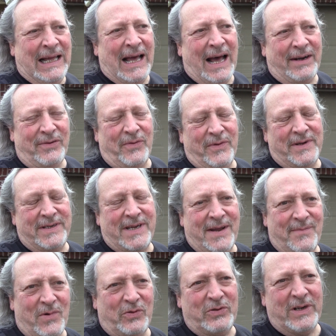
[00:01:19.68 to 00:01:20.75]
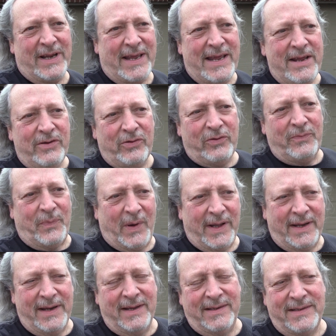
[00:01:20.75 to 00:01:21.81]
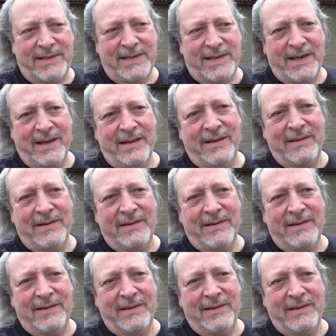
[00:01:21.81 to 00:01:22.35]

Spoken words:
I don't want to say mostly healed, but it's